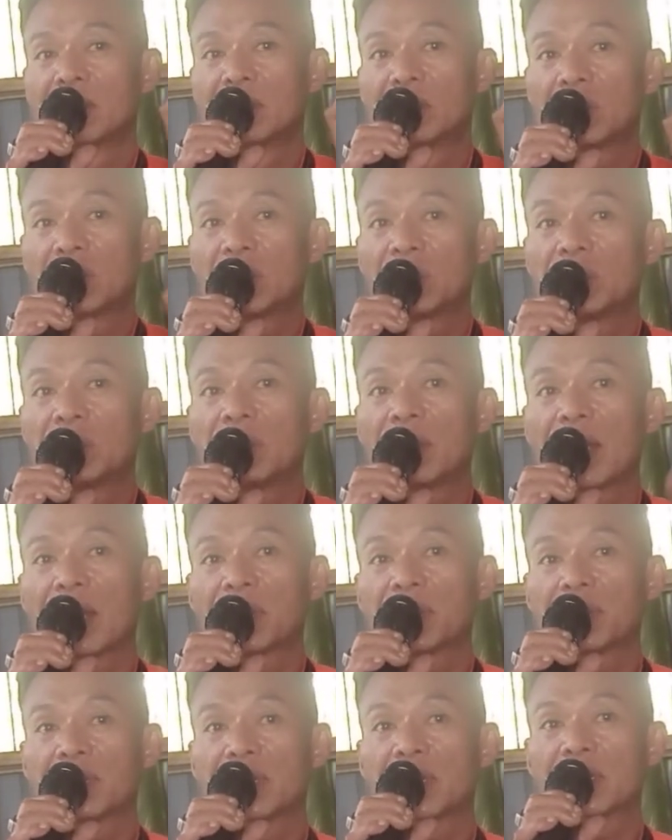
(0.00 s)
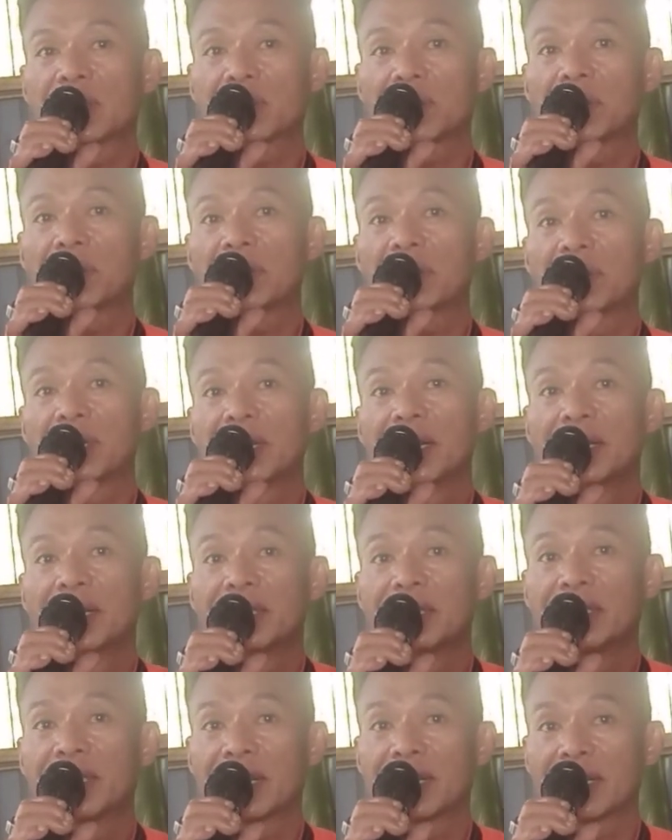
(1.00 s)
two languages or
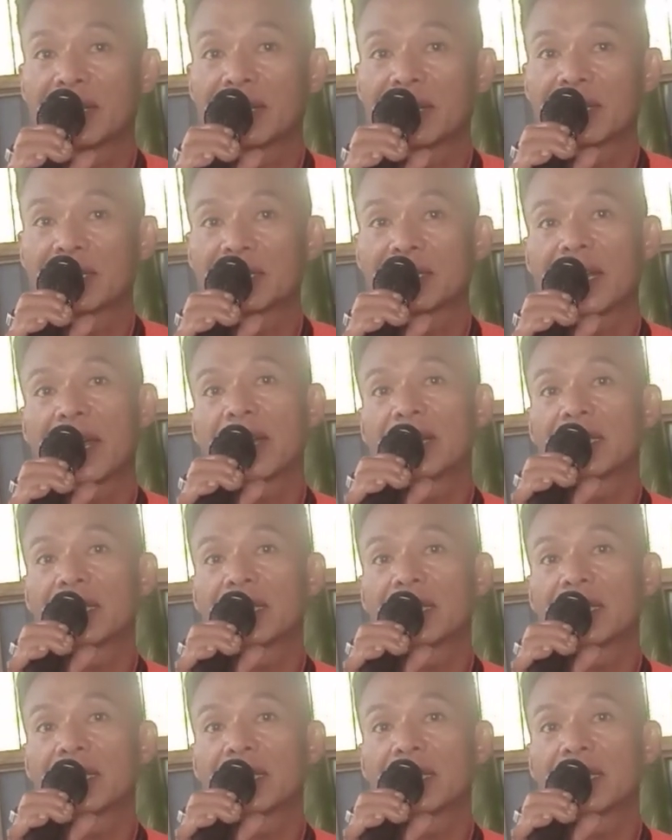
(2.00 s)
dialects. I